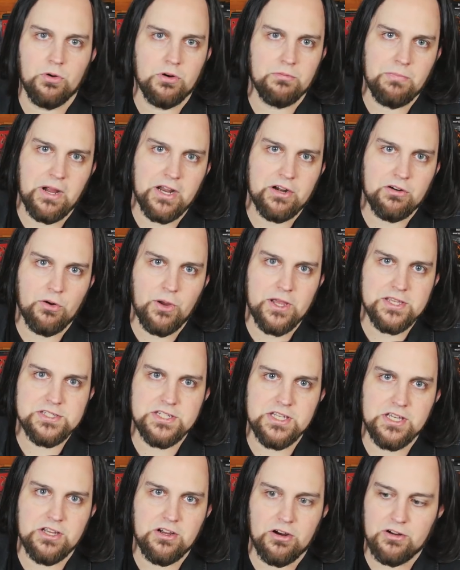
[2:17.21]
or micro
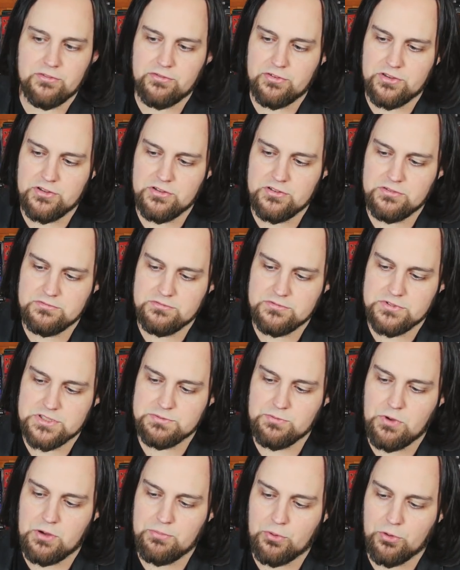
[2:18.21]
SD card for the
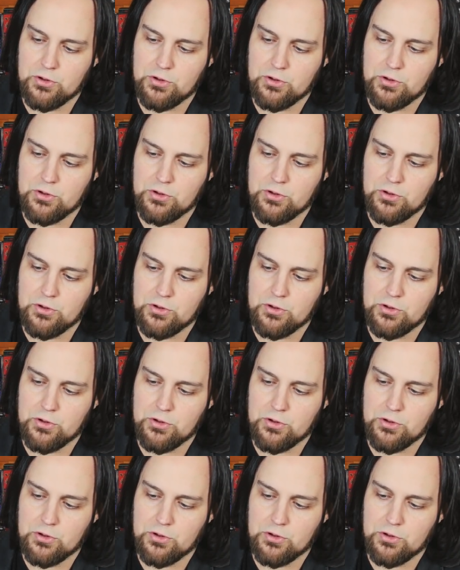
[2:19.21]
small